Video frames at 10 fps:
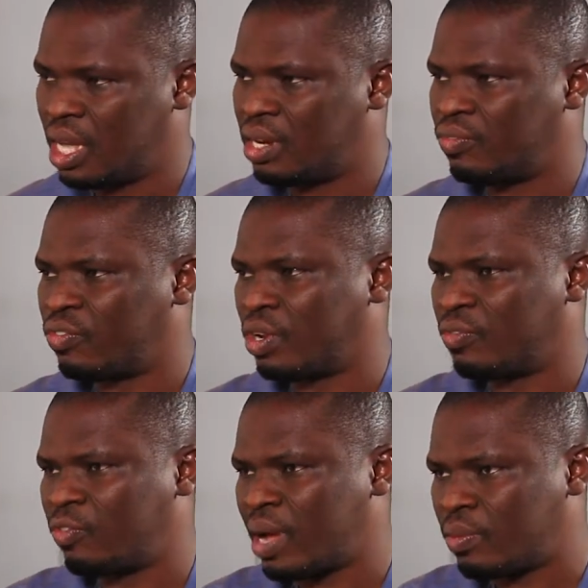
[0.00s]
and for
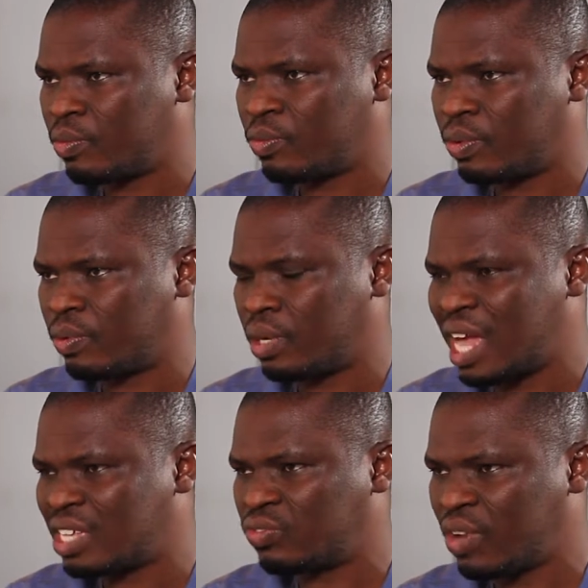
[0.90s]
the
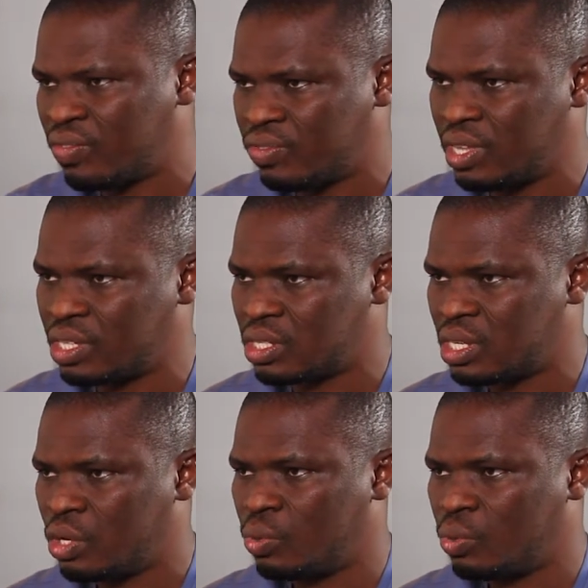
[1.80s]
last 5 years,